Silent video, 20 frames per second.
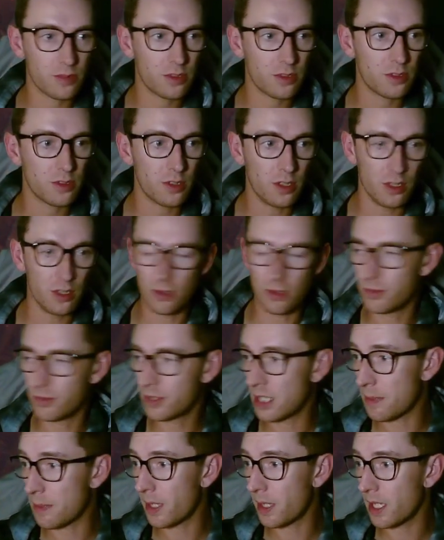the
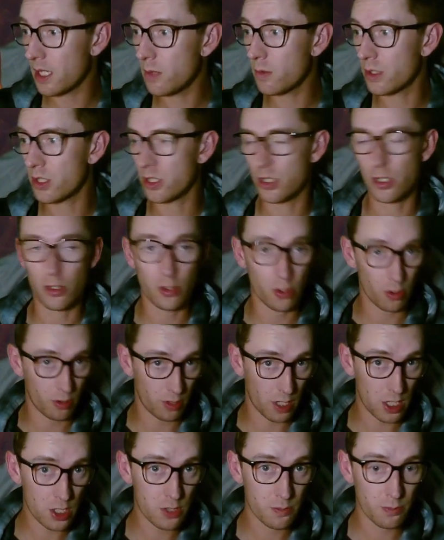DP, which is your
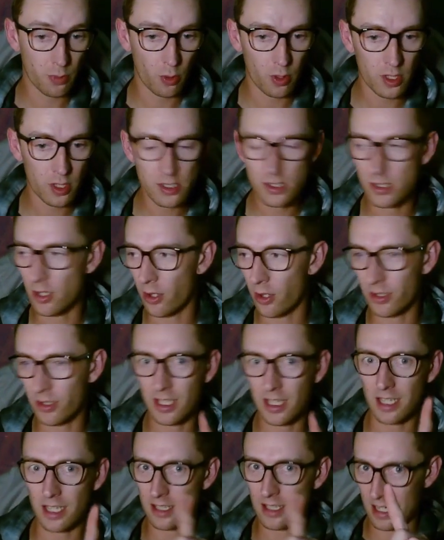donation points. Don't
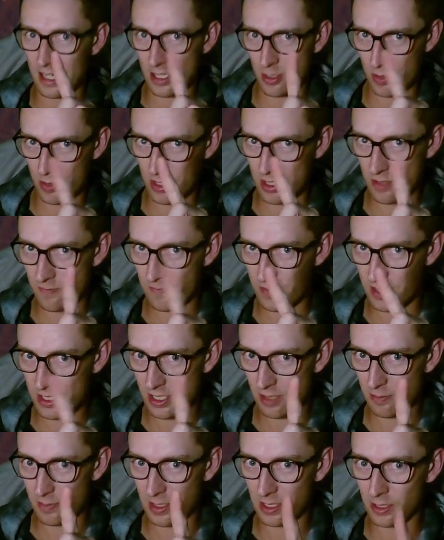get that twisted for
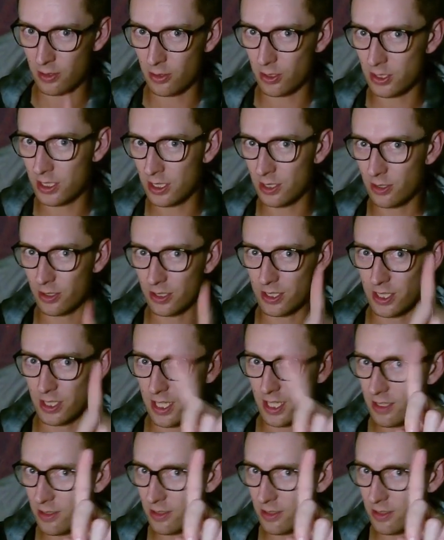something naughty.